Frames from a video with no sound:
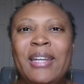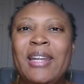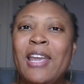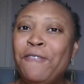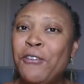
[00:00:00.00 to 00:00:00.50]

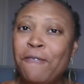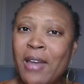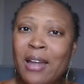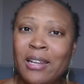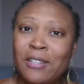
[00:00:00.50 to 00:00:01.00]
If you
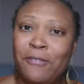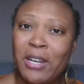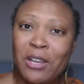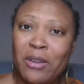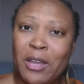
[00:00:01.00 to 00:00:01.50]
found this
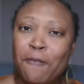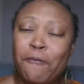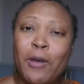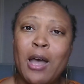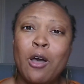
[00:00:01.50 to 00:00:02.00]
video
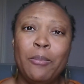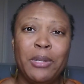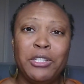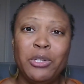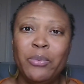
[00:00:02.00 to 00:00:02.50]
helpful, I hope
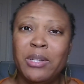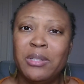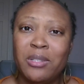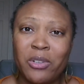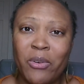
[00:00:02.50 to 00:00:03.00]
that you would
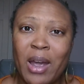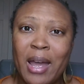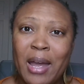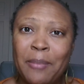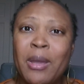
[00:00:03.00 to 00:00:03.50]

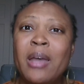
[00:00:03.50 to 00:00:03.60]
subscribe